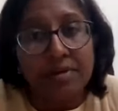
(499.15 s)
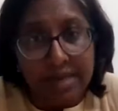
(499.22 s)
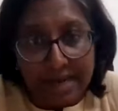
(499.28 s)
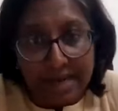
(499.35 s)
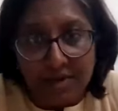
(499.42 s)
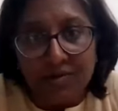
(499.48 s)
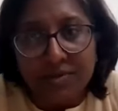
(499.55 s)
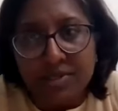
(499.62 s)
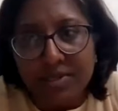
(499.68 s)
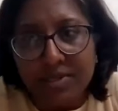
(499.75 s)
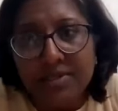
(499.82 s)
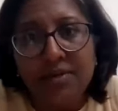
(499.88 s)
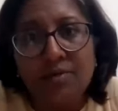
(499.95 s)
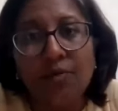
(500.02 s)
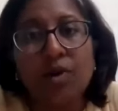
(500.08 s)

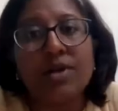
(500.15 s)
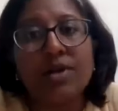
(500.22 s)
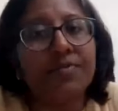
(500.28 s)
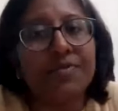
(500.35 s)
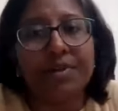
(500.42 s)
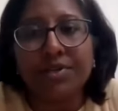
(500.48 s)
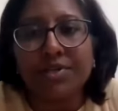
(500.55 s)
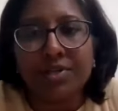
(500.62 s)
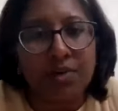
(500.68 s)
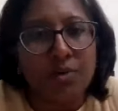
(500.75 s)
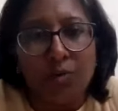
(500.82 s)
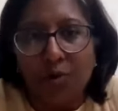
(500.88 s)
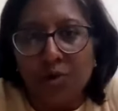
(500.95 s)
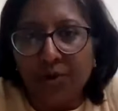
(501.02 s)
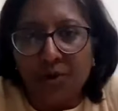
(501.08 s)
diagnosis and what differential
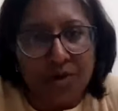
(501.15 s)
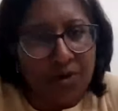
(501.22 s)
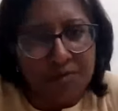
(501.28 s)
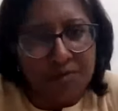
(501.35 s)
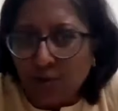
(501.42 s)
you want to give.